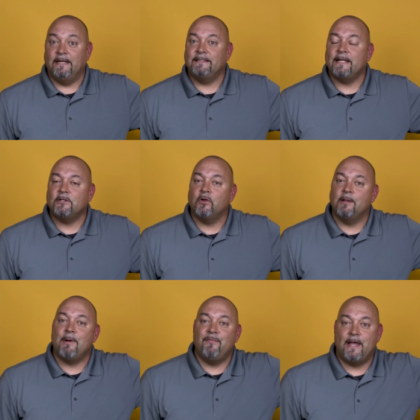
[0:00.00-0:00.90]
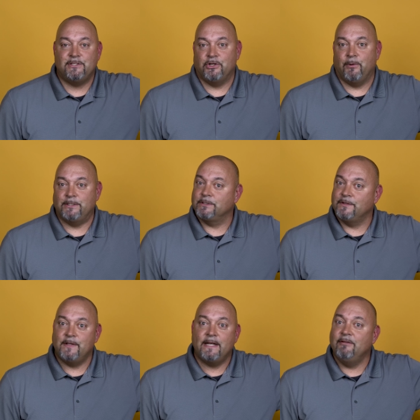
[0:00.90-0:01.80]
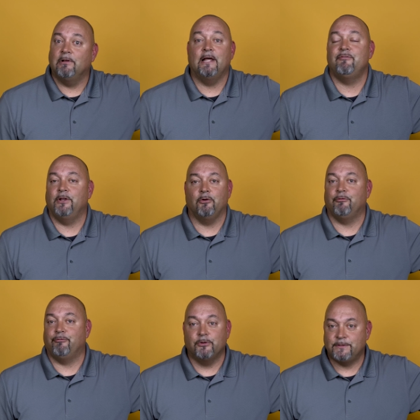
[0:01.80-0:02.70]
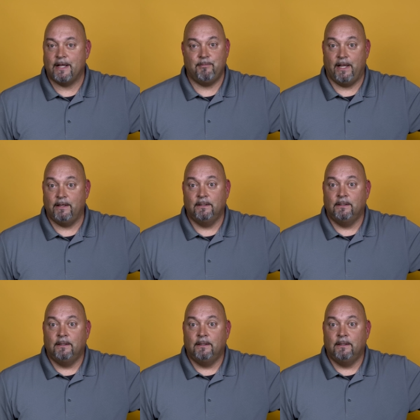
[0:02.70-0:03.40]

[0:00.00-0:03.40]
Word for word: And he's not talking about that generation because he hadn't even left the earth first time yet.